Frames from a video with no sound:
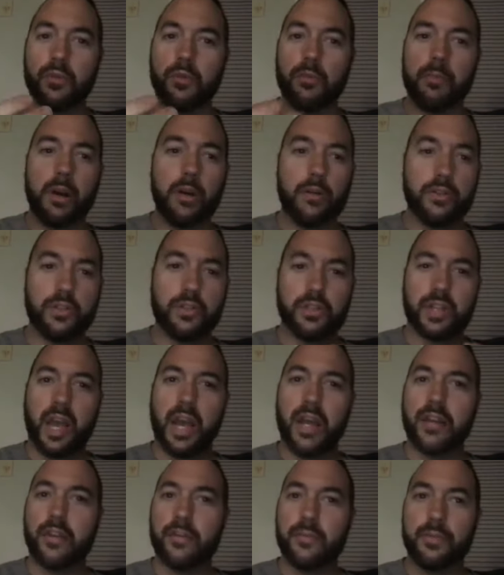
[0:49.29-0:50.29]
about just
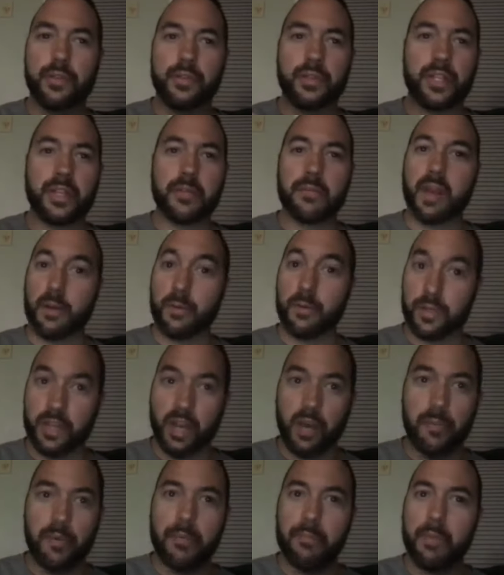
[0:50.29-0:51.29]
kind of the team that was
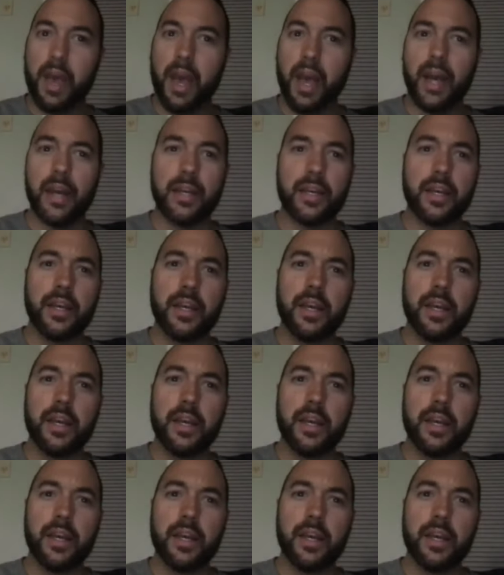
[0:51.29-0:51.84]
coming back.